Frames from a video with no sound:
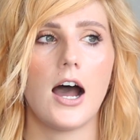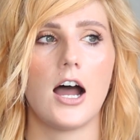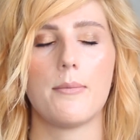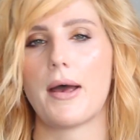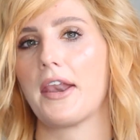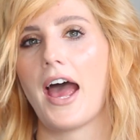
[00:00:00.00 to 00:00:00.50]

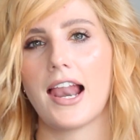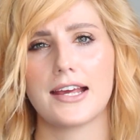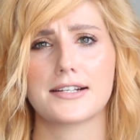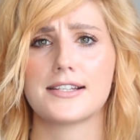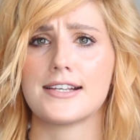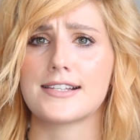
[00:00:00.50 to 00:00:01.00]
And
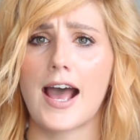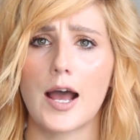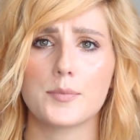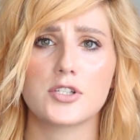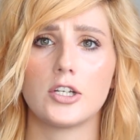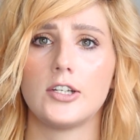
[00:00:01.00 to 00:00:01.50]
Alex is
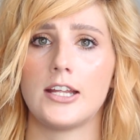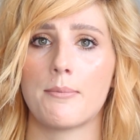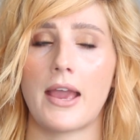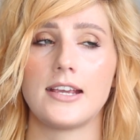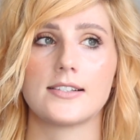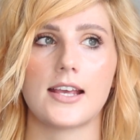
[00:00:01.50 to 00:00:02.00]
absolutely
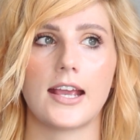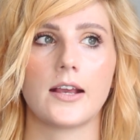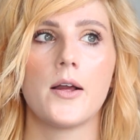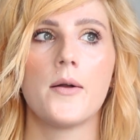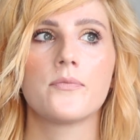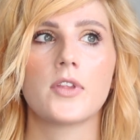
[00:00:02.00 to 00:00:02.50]
amazing.